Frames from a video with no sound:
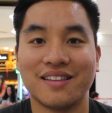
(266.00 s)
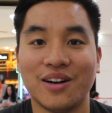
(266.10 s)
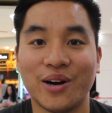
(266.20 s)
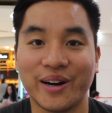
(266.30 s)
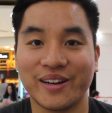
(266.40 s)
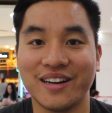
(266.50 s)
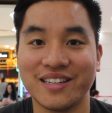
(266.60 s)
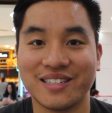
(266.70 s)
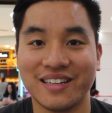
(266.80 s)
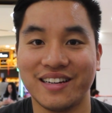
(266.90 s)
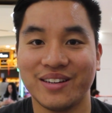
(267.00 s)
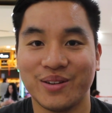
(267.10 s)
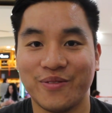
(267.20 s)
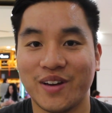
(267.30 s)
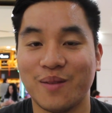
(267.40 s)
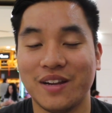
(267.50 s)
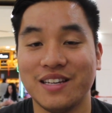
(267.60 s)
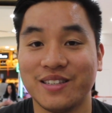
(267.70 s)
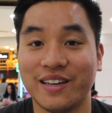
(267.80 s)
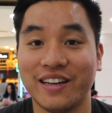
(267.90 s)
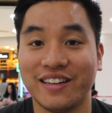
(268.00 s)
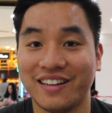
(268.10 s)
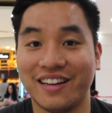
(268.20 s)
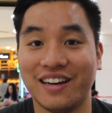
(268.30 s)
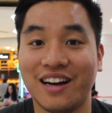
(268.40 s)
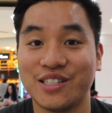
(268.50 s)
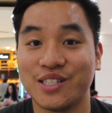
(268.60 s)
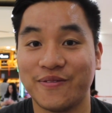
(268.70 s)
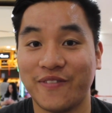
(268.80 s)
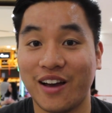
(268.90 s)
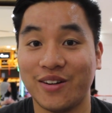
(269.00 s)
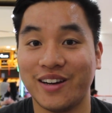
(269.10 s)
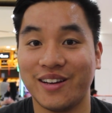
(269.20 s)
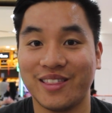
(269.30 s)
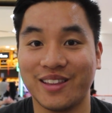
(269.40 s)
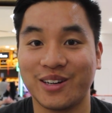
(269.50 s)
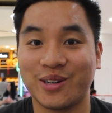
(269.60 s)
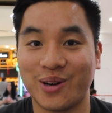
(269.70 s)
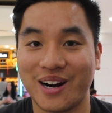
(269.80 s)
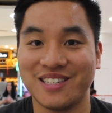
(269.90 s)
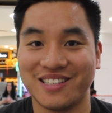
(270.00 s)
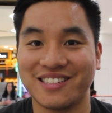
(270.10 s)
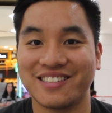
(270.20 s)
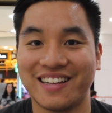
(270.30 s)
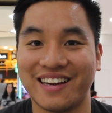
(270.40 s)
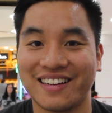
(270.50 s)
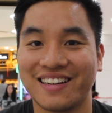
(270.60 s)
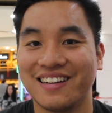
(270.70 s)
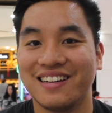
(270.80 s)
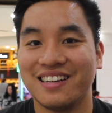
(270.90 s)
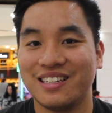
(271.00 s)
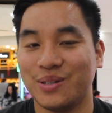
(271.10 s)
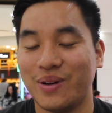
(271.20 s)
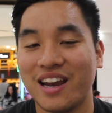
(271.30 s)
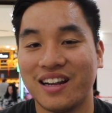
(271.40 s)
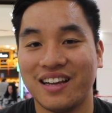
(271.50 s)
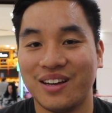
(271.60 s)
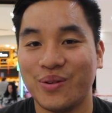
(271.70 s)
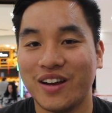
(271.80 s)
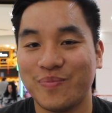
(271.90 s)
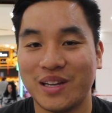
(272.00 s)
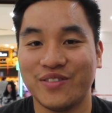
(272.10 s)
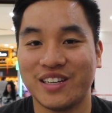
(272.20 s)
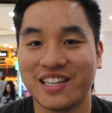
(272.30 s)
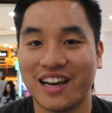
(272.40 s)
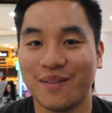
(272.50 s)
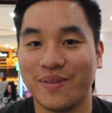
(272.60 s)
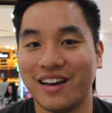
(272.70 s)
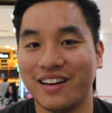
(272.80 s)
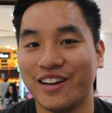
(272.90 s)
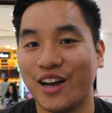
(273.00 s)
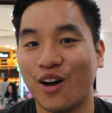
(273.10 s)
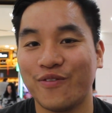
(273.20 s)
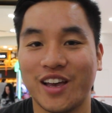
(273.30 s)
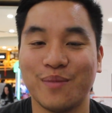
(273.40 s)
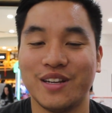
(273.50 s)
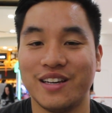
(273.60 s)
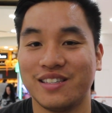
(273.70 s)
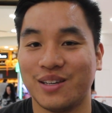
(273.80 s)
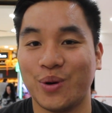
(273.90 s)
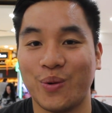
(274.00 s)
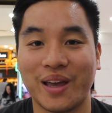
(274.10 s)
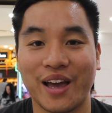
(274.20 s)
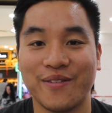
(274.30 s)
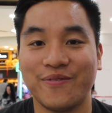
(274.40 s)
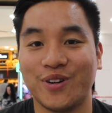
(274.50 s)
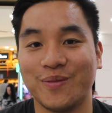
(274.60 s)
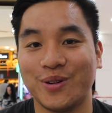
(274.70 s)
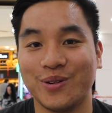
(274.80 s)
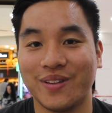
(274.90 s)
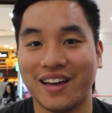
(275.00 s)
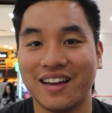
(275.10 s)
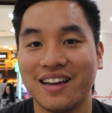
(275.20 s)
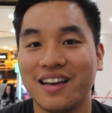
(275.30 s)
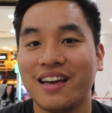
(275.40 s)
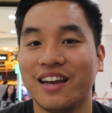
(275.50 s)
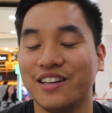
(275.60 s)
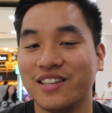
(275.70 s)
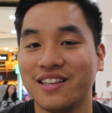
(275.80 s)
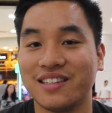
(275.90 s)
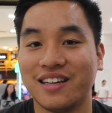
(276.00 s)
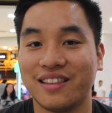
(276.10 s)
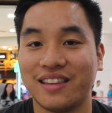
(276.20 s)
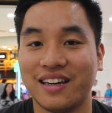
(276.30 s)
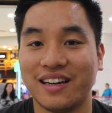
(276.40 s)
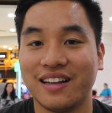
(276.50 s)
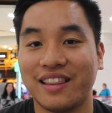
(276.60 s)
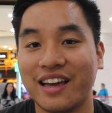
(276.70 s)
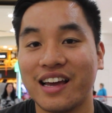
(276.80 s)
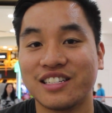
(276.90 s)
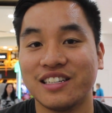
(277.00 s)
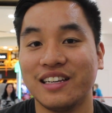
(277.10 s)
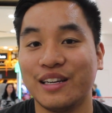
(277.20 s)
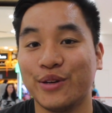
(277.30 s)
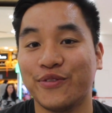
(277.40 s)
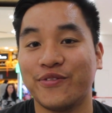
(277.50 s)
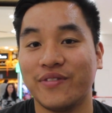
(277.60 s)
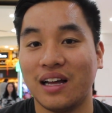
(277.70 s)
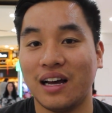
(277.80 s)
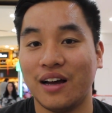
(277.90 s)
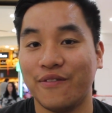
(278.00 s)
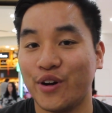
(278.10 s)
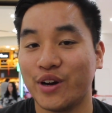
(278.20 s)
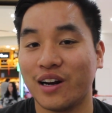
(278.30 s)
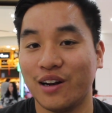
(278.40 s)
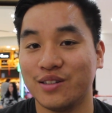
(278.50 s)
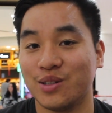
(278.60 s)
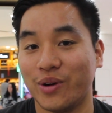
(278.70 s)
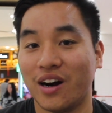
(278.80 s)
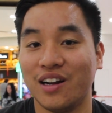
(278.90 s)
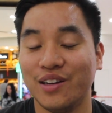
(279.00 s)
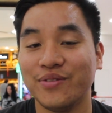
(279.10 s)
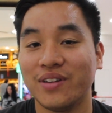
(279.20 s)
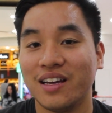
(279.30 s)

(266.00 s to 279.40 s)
Alright guys, so we found a place to eat and I just found out the craziest thing. So we had a bit of a chat about our families and where we came from and all of that. And it turns out that they actually live very close to where I live,